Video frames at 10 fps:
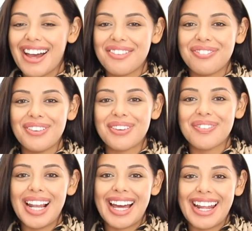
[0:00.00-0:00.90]
I'm Flor
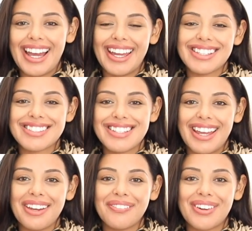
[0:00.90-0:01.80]
Melana, and
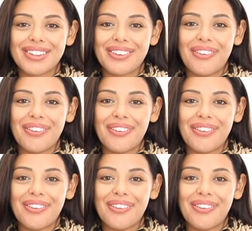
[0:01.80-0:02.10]
today I want to